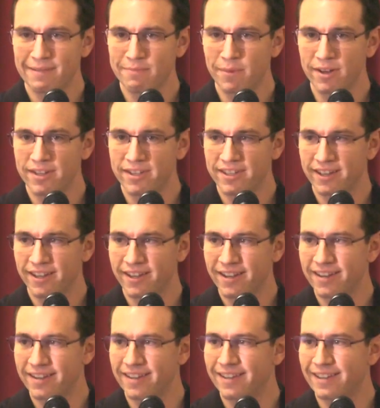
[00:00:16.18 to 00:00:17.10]
But
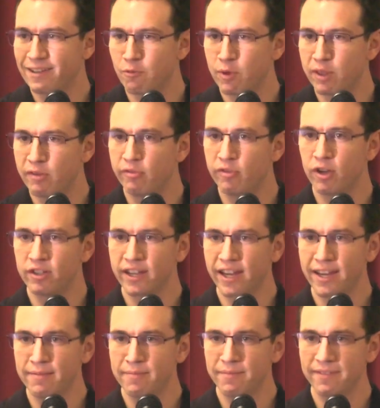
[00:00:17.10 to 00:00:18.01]
uh, when the
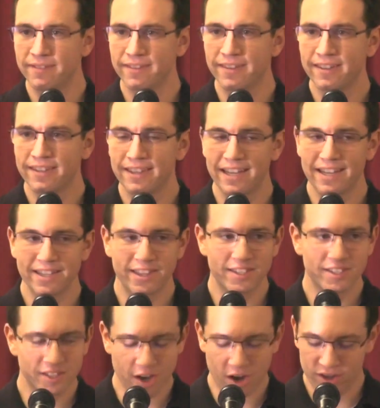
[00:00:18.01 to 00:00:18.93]
flood came, they
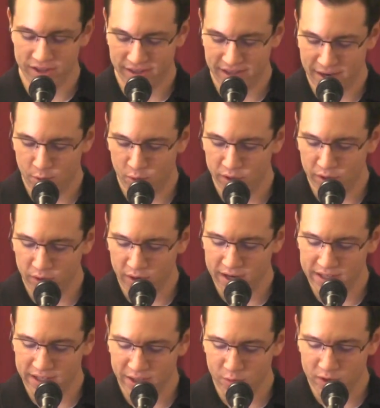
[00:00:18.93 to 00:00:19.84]
saw that they were the
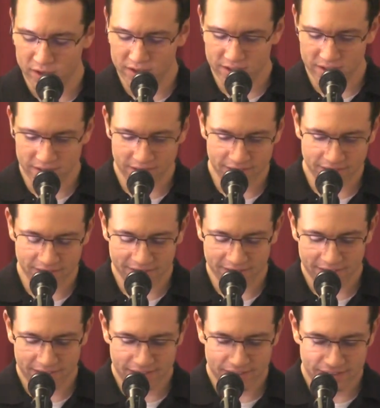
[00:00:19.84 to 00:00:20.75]
crazy ones.
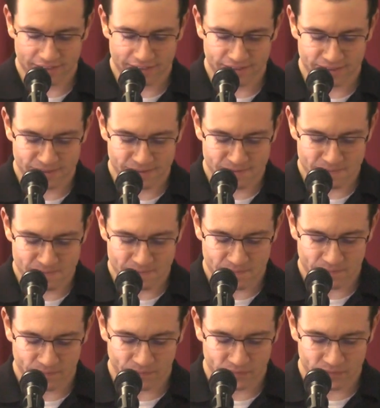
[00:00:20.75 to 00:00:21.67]

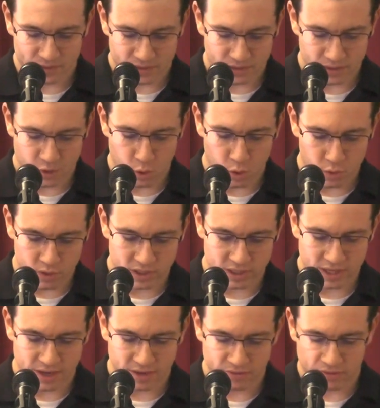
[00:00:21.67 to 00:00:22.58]
Um, Noah
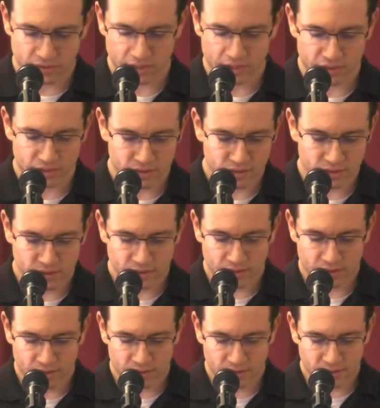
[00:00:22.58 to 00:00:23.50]
was saved, and
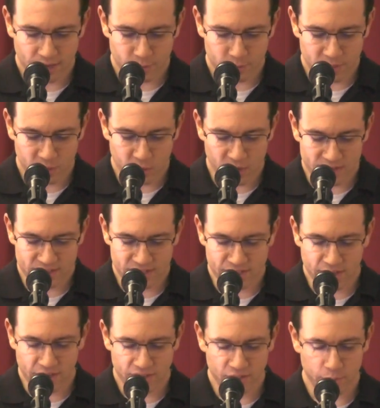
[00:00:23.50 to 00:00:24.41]
I'd be
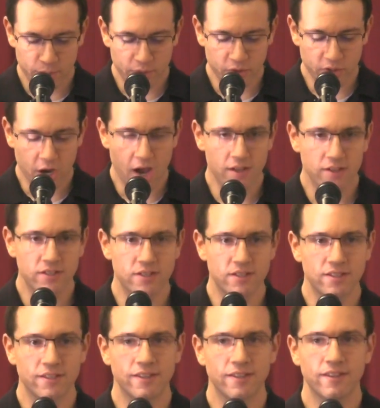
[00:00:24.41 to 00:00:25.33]
crazy not to build
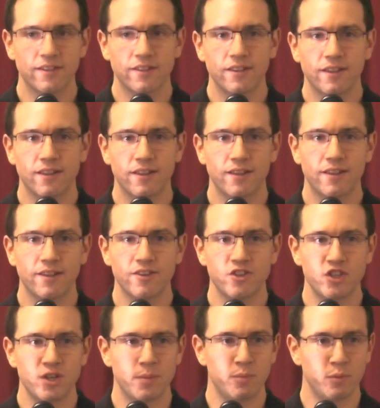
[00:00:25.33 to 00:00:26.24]
God's uh,
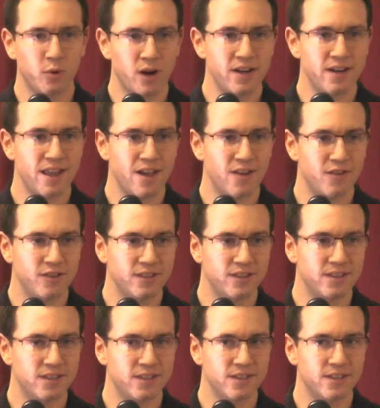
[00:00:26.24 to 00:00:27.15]
ship right now.
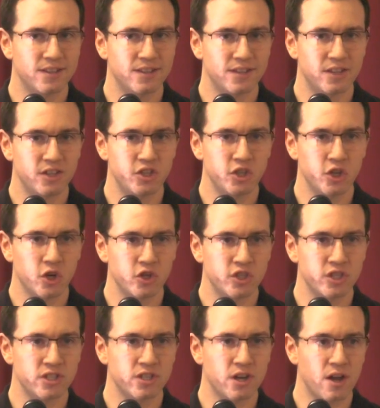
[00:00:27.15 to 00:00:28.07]
The the
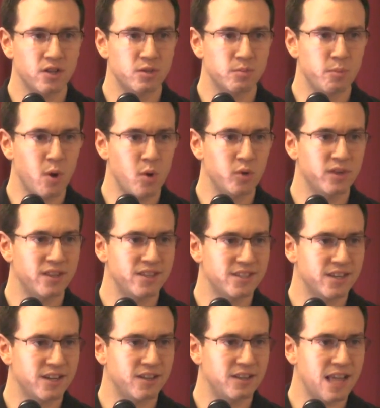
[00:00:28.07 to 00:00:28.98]
church is God's boat
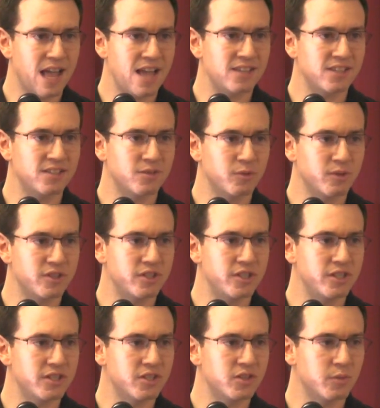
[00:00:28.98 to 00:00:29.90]
that's going to last when
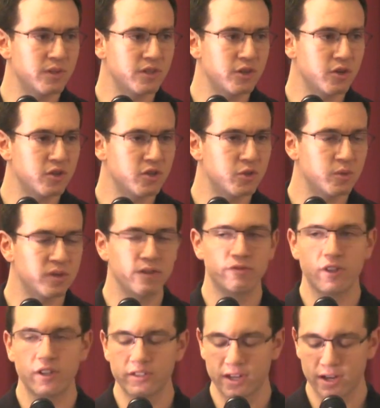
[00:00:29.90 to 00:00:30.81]
Jesus returns, when
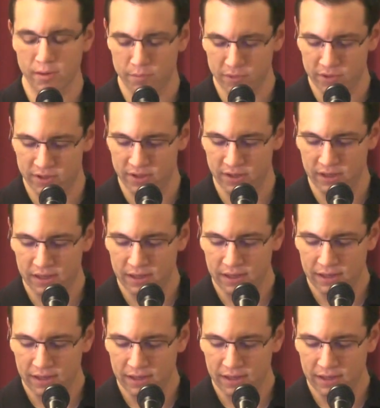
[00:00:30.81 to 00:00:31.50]
the flood comes.